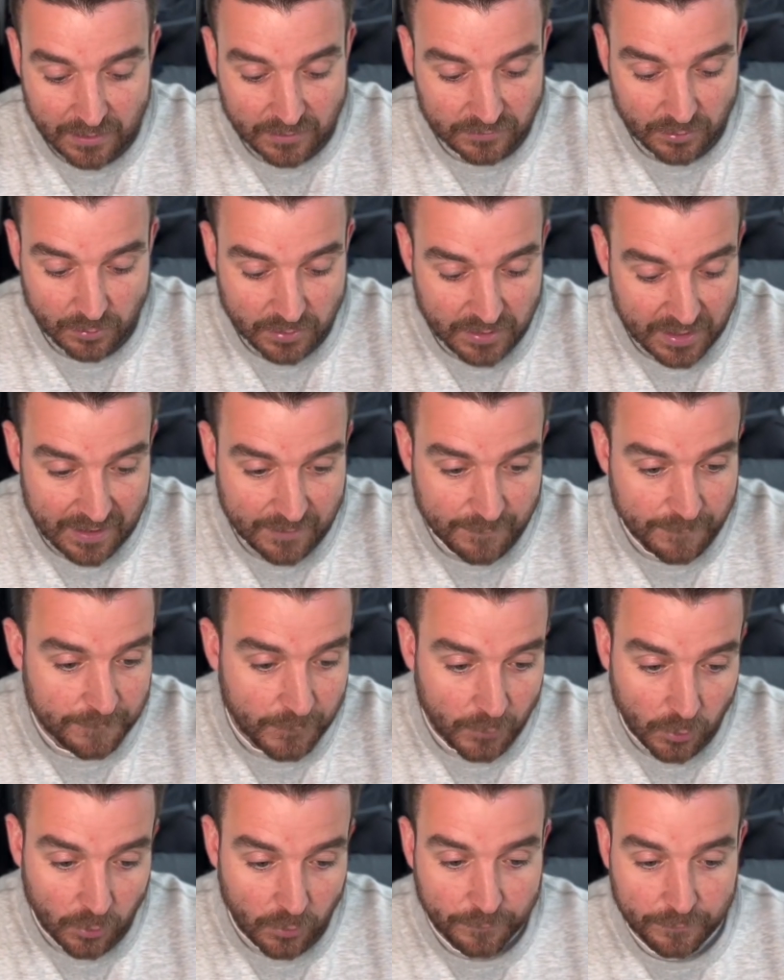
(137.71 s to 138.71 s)
So year
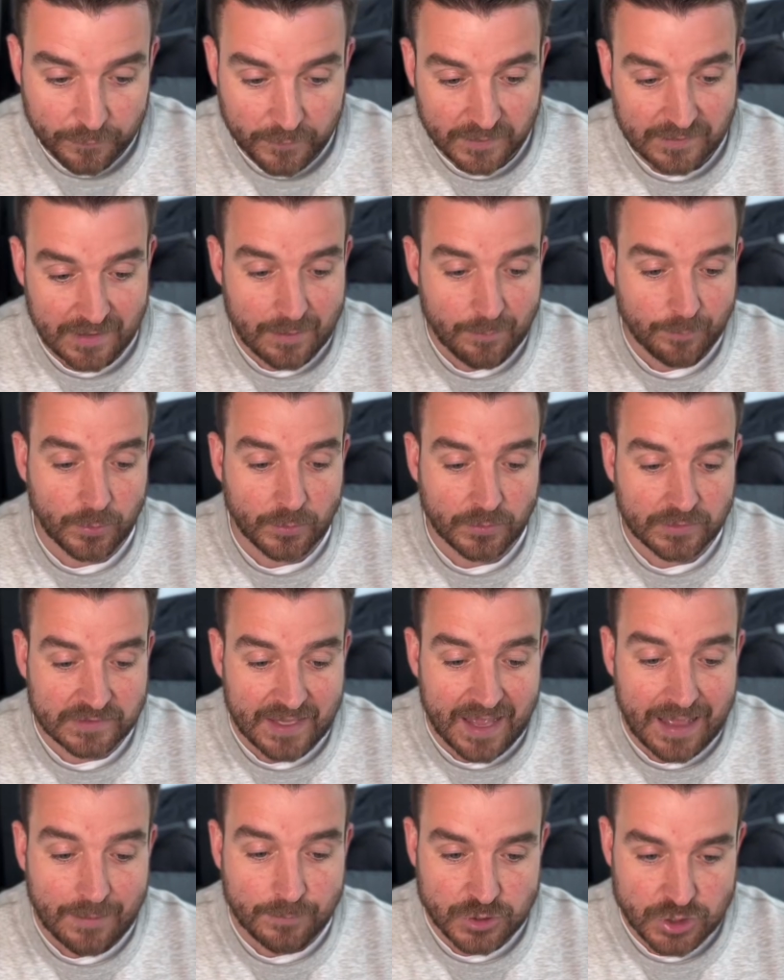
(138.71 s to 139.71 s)
four, for example,
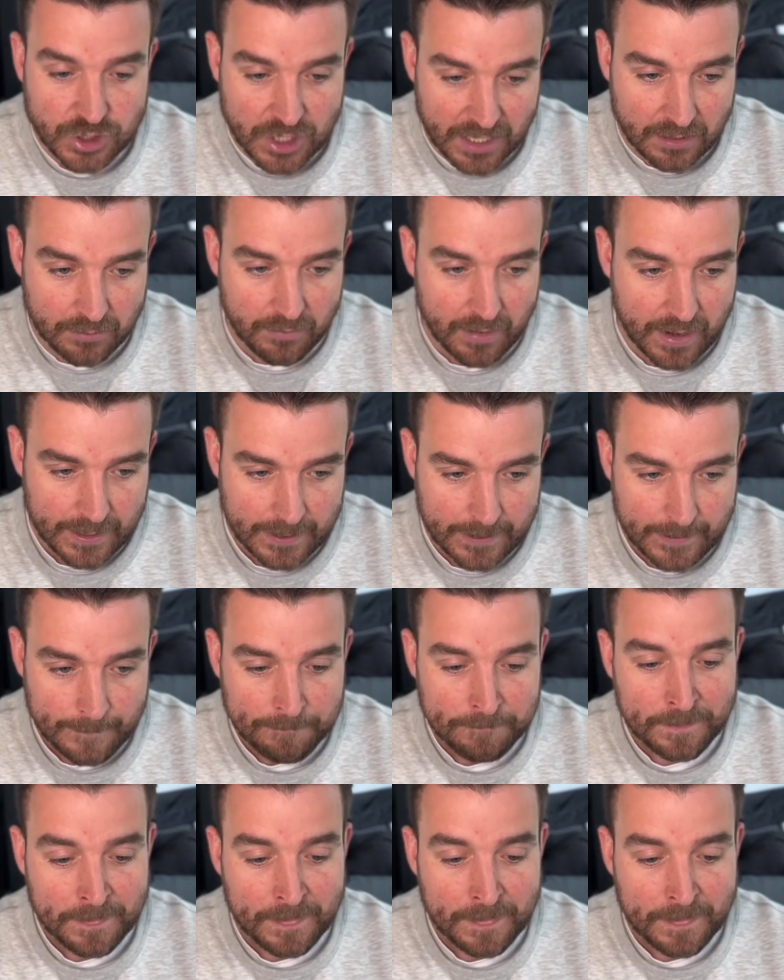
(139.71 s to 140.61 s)
tap generate.